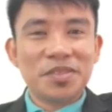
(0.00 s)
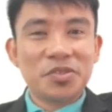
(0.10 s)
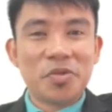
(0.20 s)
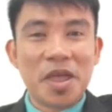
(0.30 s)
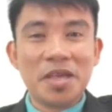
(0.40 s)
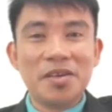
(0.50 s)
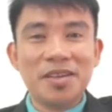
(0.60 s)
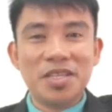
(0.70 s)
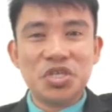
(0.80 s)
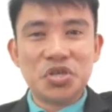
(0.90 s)
triangle
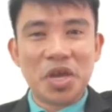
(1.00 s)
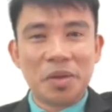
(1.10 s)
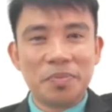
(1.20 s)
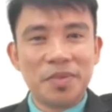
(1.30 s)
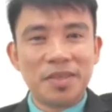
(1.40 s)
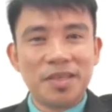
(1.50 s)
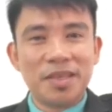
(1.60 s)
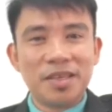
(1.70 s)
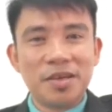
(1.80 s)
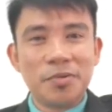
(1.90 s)
in shape.
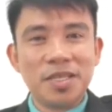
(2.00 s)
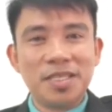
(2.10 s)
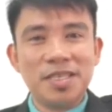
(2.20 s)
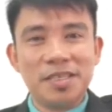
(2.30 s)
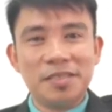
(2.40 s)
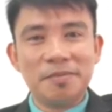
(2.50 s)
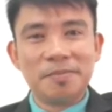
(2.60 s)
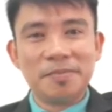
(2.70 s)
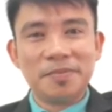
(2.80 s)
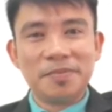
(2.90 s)
What is this?
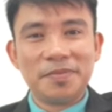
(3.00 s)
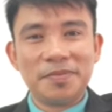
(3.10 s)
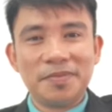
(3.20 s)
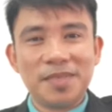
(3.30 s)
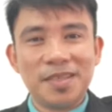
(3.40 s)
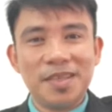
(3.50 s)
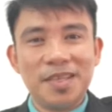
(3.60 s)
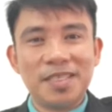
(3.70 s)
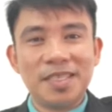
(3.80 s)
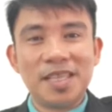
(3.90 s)

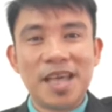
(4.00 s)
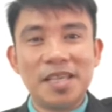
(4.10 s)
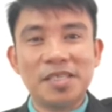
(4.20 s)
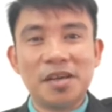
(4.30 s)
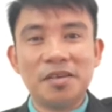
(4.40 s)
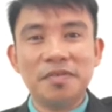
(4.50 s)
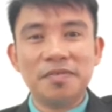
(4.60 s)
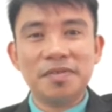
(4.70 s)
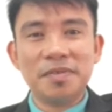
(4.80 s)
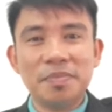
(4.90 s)
It's a slice of
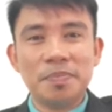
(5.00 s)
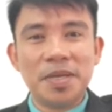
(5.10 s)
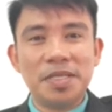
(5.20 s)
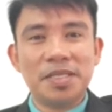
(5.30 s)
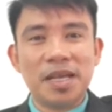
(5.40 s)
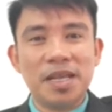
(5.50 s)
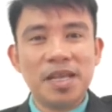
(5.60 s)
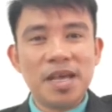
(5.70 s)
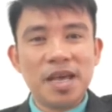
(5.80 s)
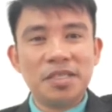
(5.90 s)
pizza.
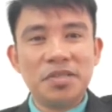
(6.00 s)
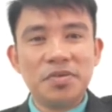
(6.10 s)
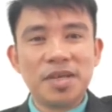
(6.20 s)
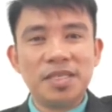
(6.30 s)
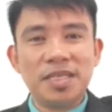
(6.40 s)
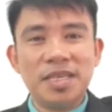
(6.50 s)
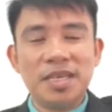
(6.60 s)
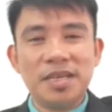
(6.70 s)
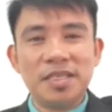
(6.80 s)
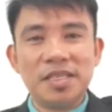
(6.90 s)
As you can see
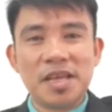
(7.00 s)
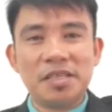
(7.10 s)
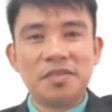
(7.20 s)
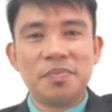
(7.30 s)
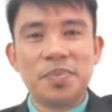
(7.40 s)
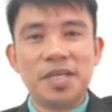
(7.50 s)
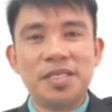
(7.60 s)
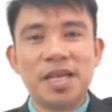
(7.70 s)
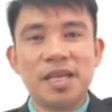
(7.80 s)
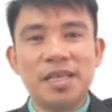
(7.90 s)
here, a slice of
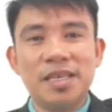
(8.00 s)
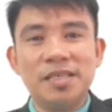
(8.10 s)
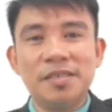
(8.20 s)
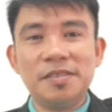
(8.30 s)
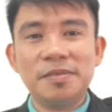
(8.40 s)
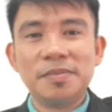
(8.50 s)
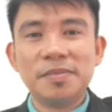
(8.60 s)
pizza is